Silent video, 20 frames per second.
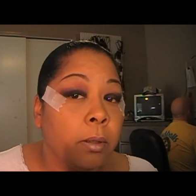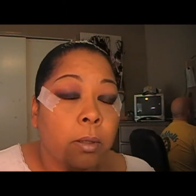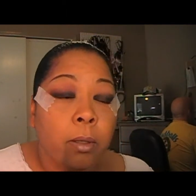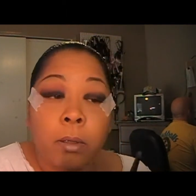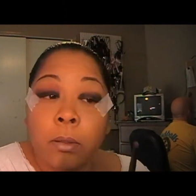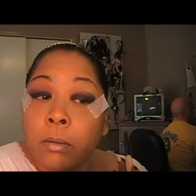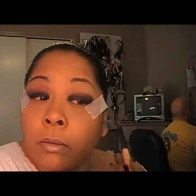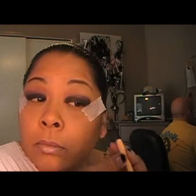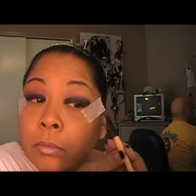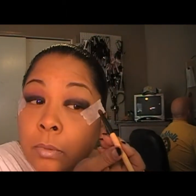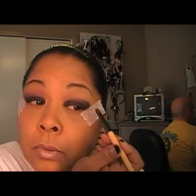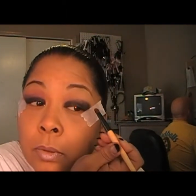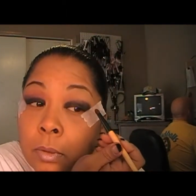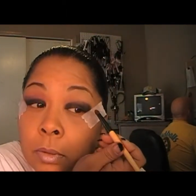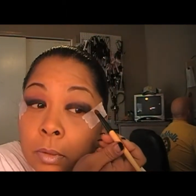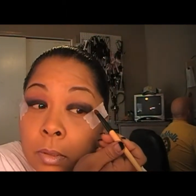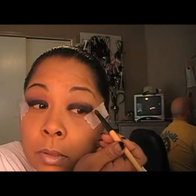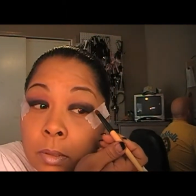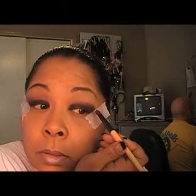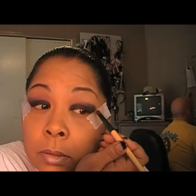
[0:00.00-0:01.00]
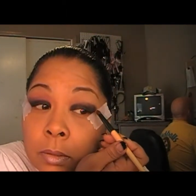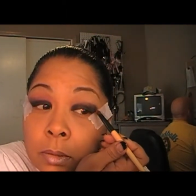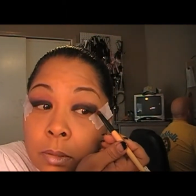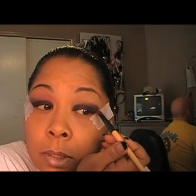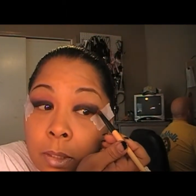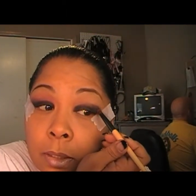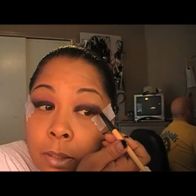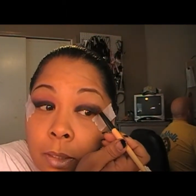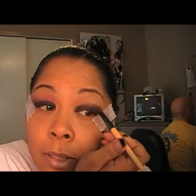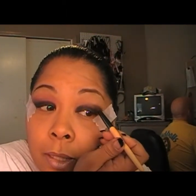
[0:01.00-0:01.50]
go.
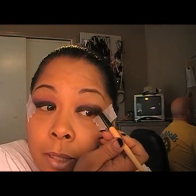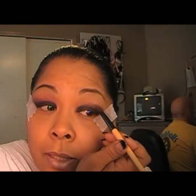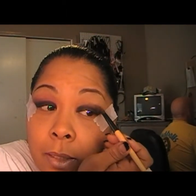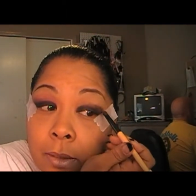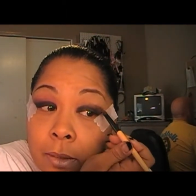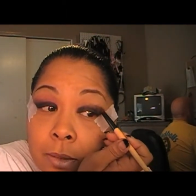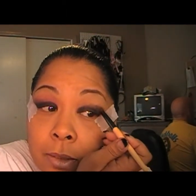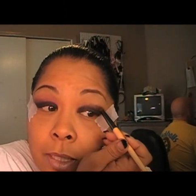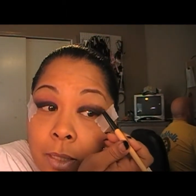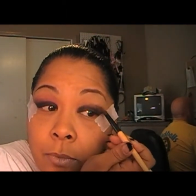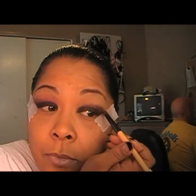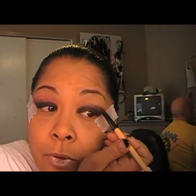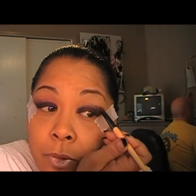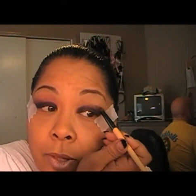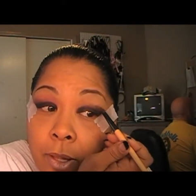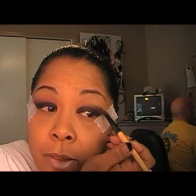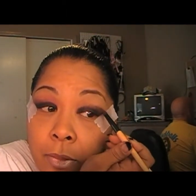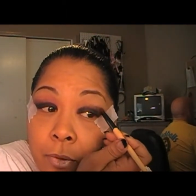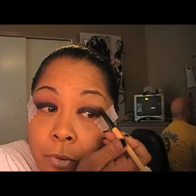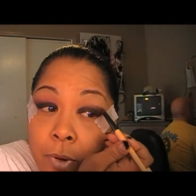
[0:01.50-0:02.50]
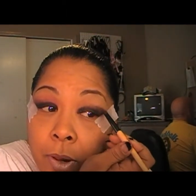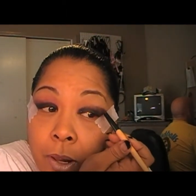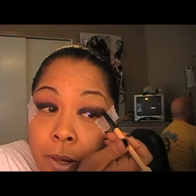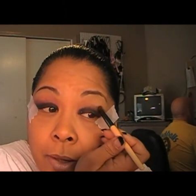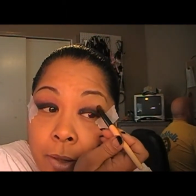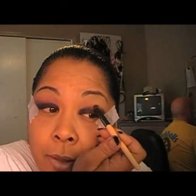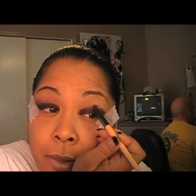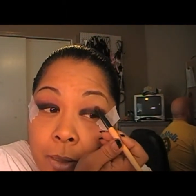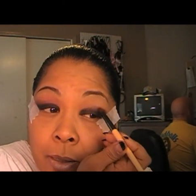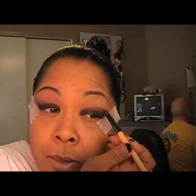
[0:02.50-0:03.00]
Just like that. Same with the other eye.